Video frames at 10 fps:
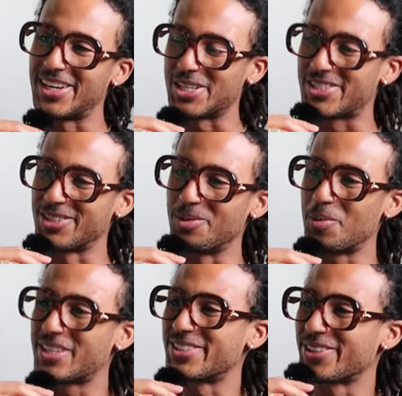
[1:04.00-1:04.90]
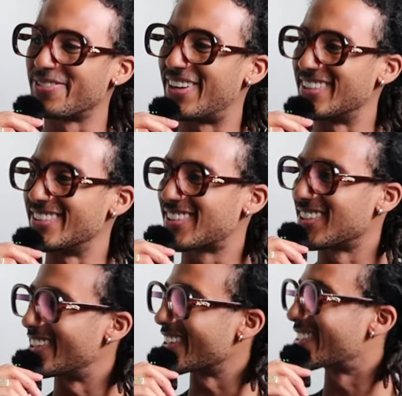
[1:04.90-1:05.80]
Yeah, so when we talk about this
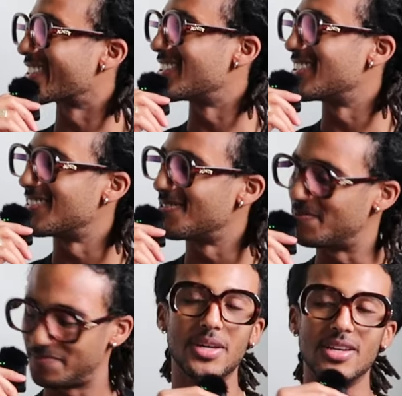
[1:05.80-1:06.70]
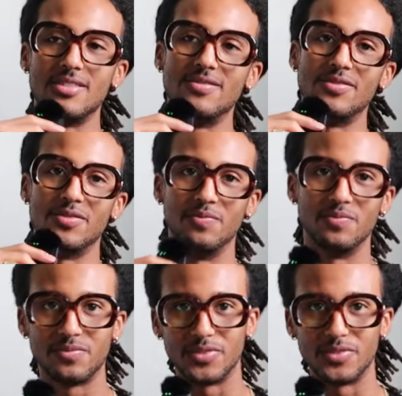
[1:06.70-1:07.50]
collection, I mean,